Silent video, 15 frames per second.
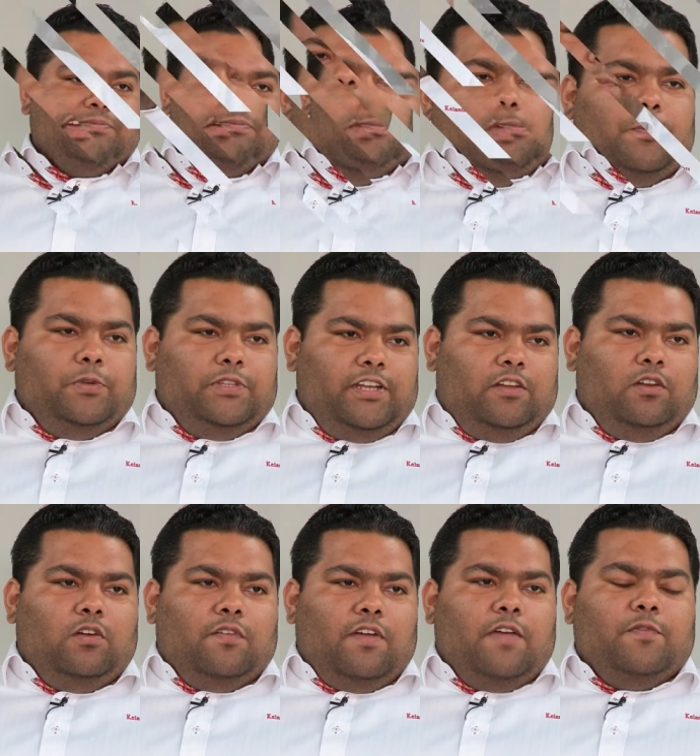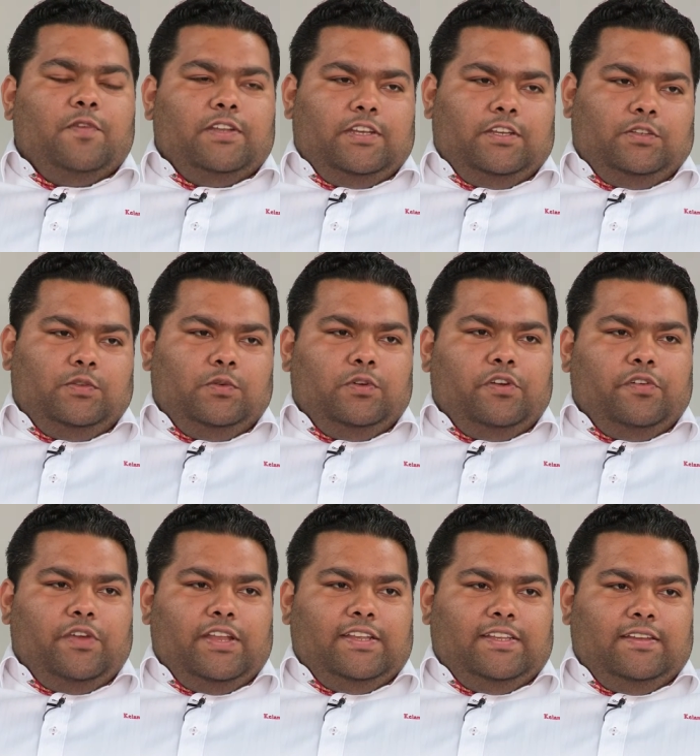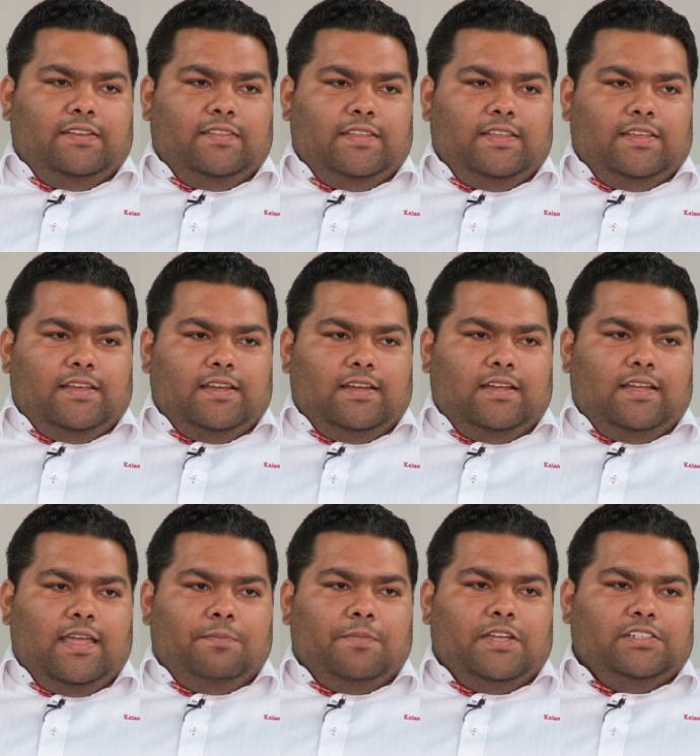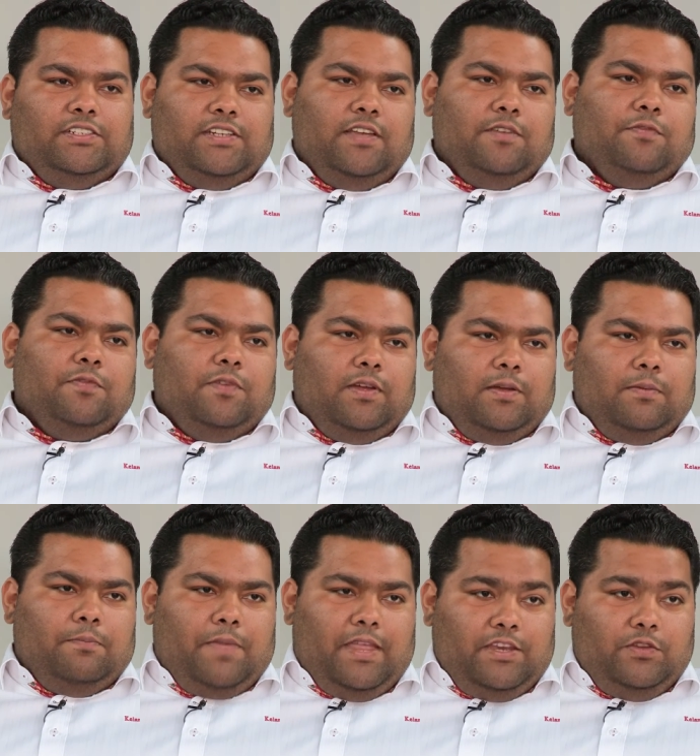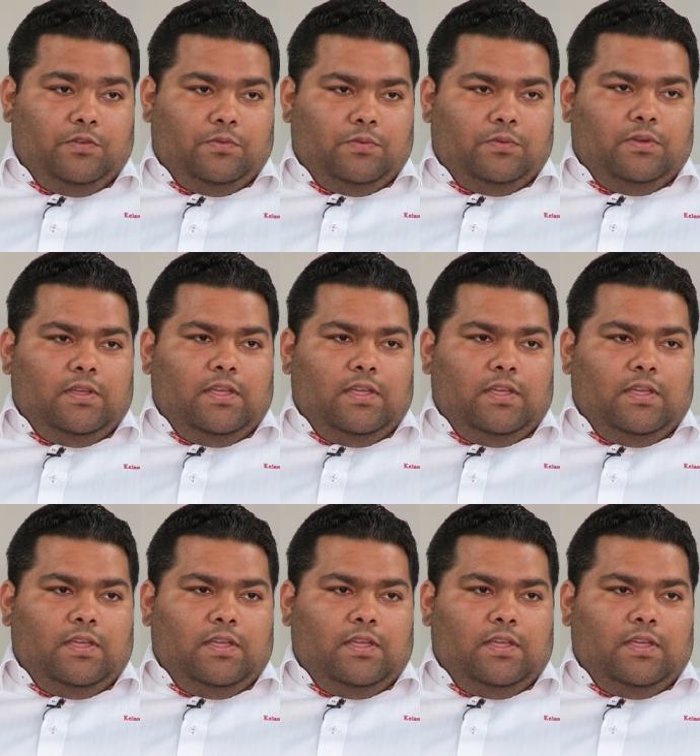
We are putting a lot of effort into creating the uh, MIGF uh, menu,